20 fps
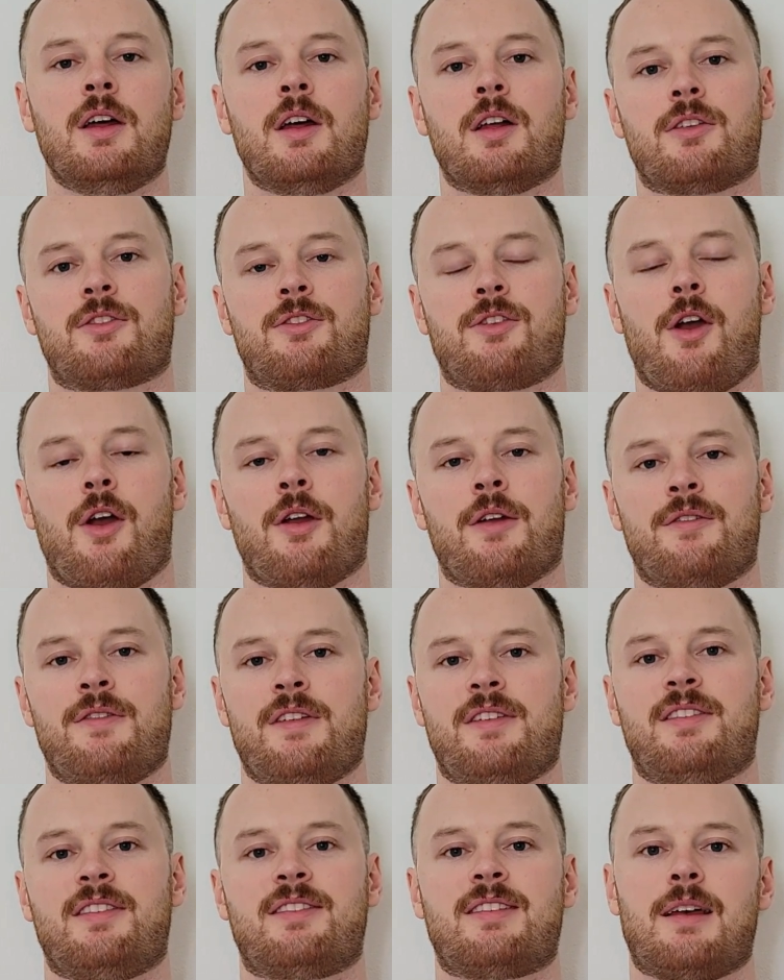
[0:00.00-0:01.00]
So if
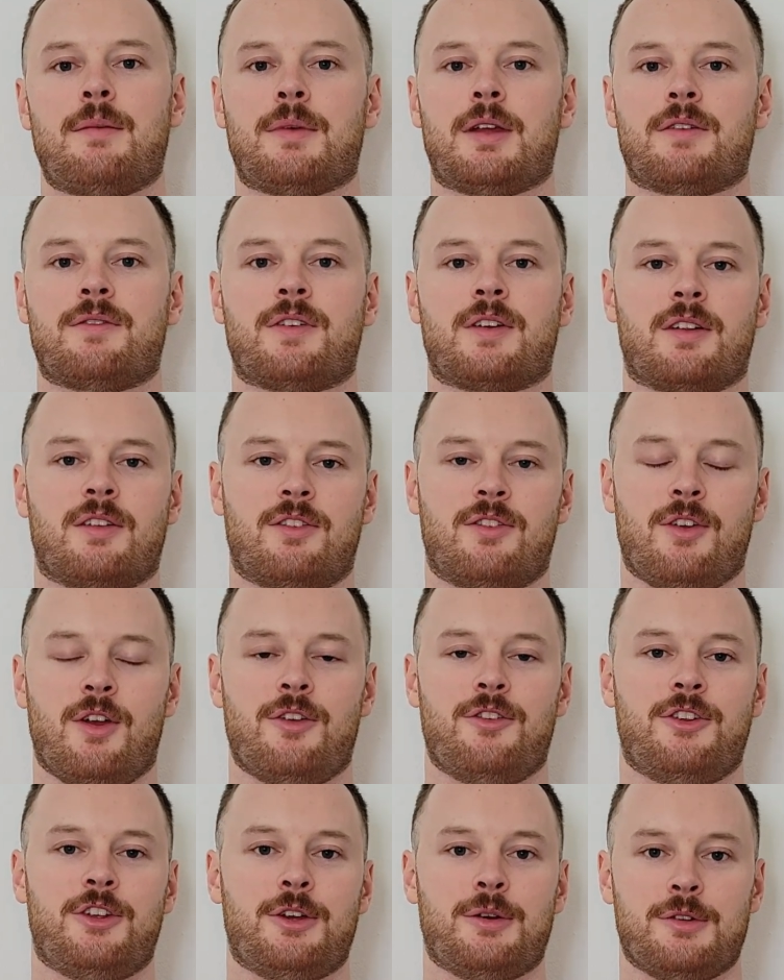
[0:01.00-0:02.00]
this is something of a
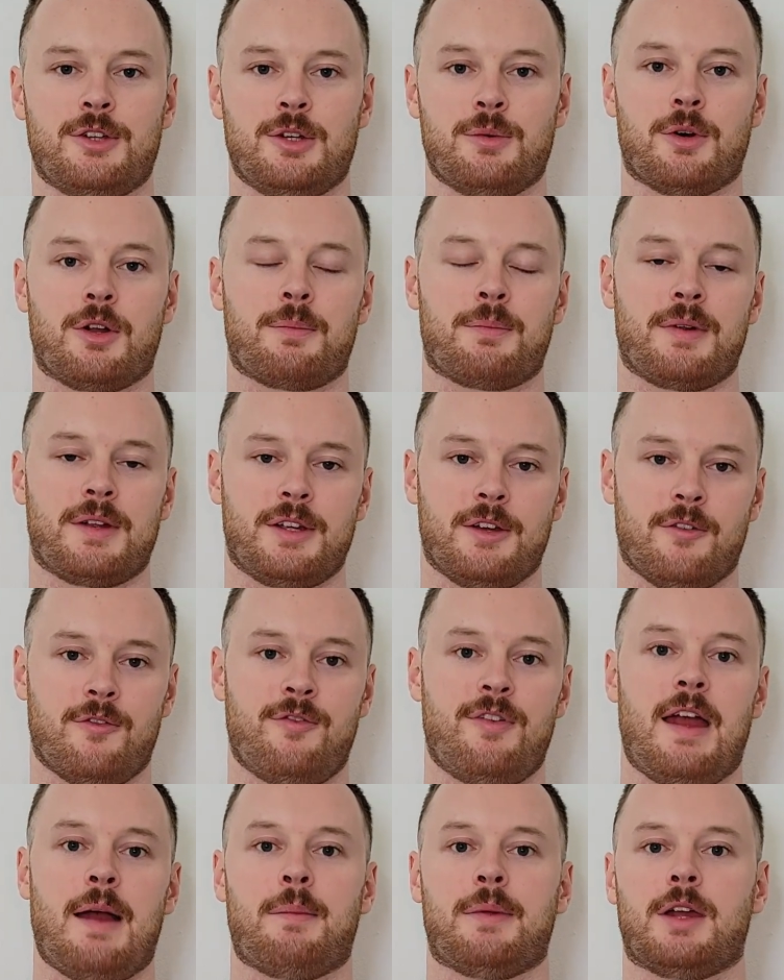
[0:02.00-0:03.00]
concern to you and you want to bring your
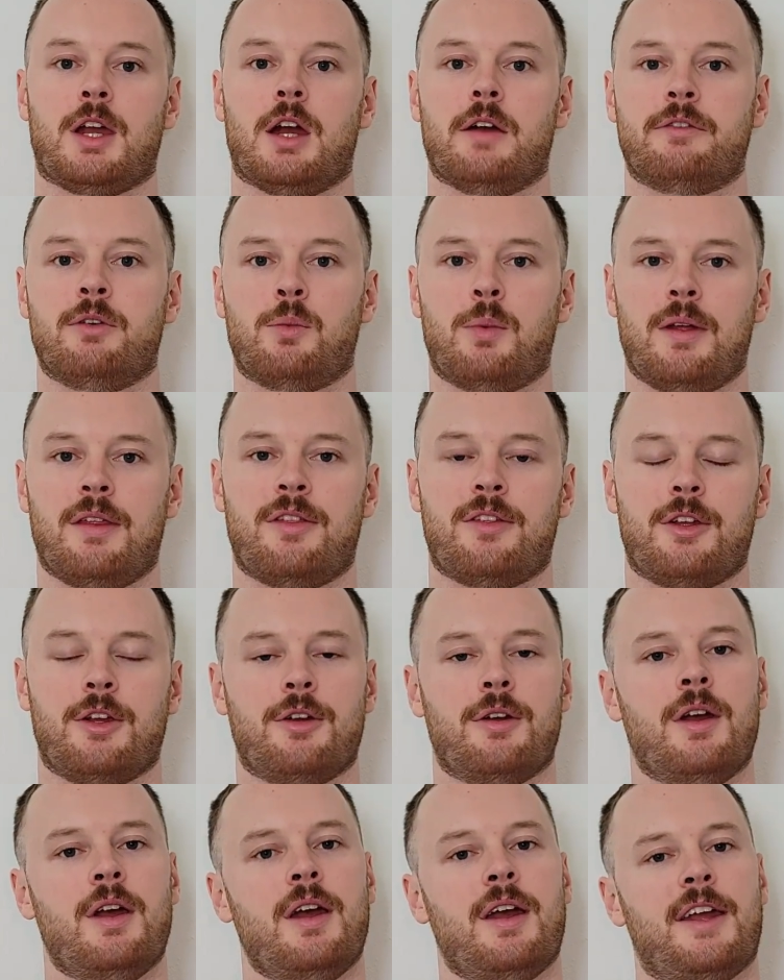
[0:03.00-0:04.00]
family over with
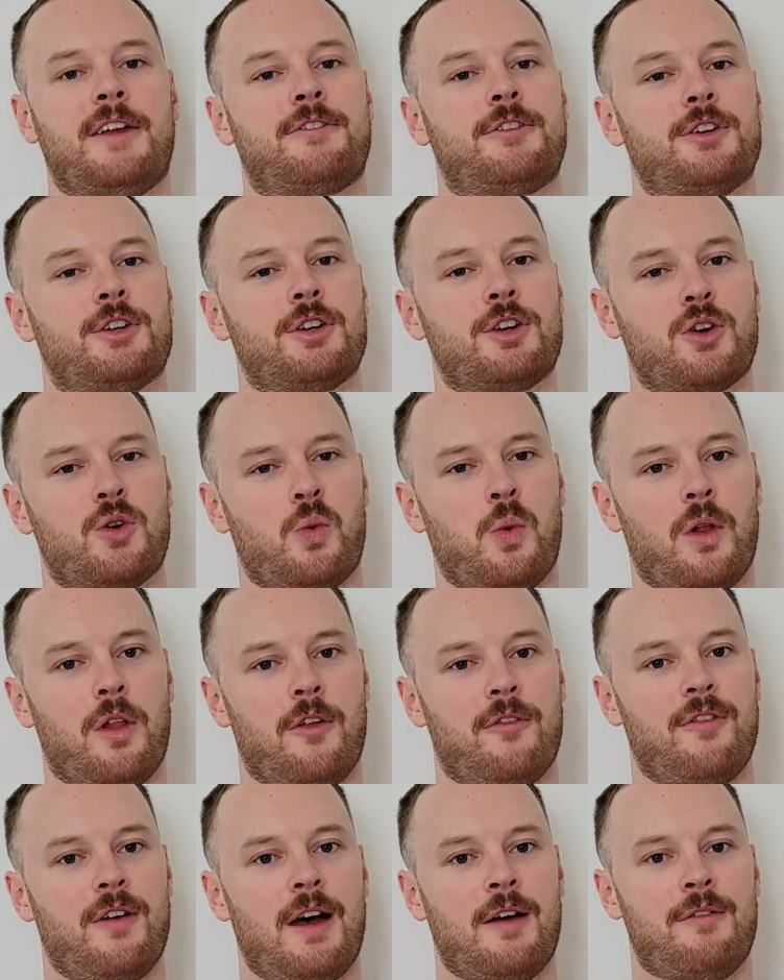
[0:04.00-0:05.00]
you, if you can
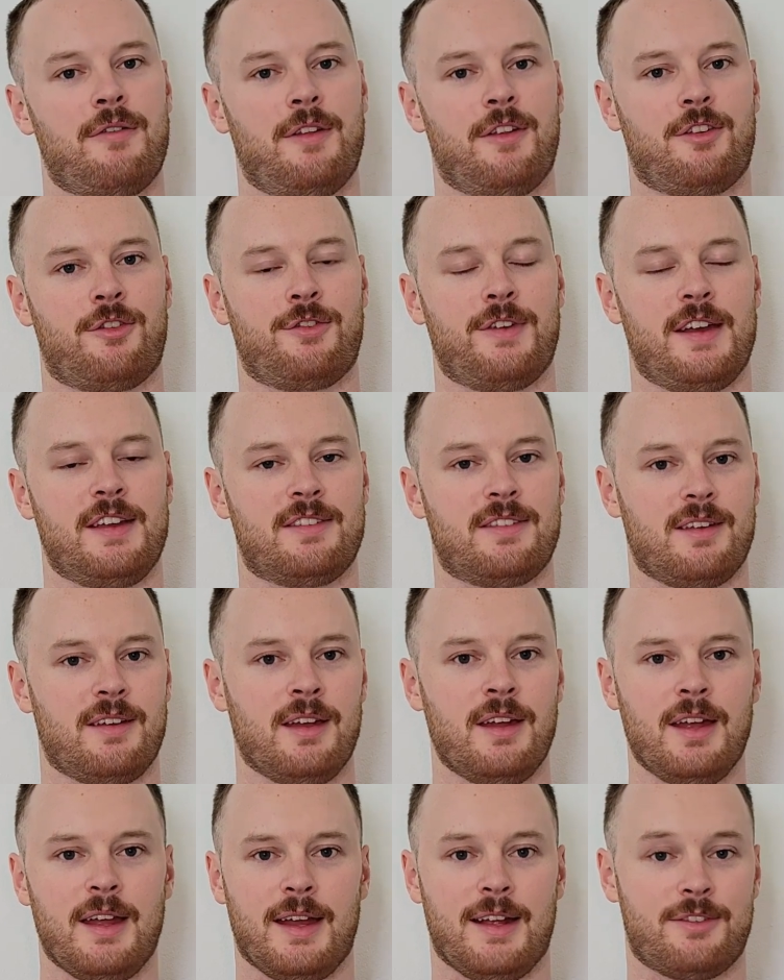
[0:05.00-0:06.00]
qualify for this
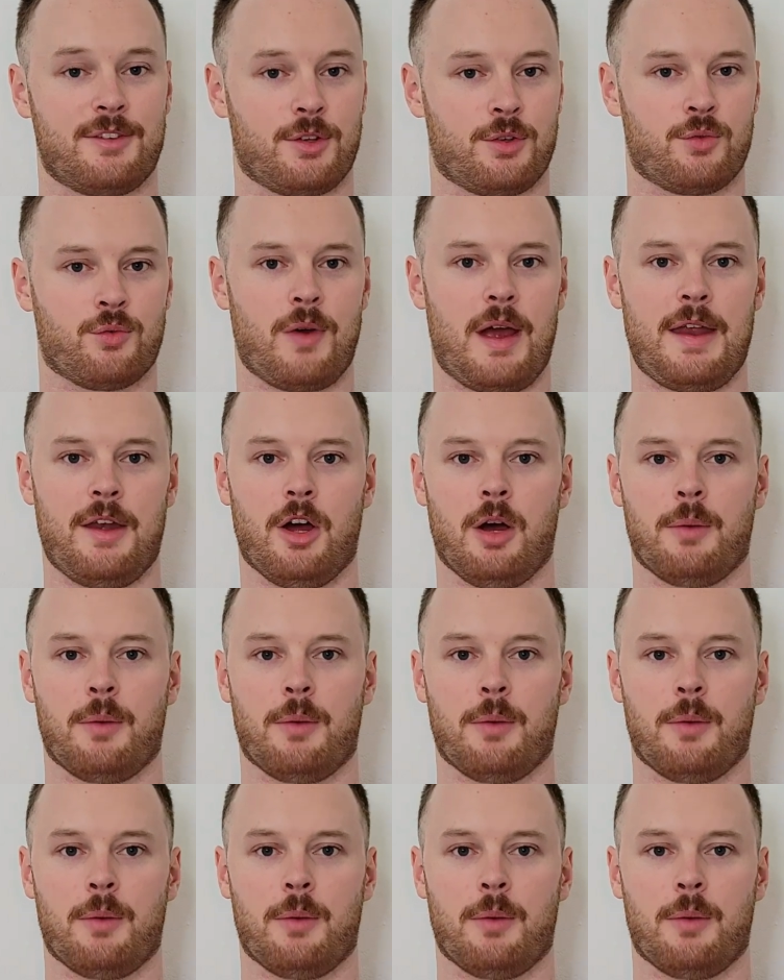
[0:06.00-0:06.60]
visa, it's a great